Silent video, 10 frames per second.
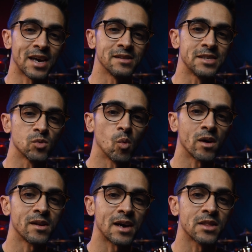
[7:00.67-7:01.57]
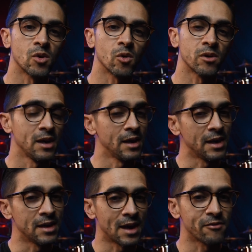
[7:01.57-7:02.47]
at least one ninth chord
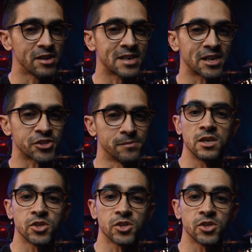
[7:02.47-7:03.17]
in every section.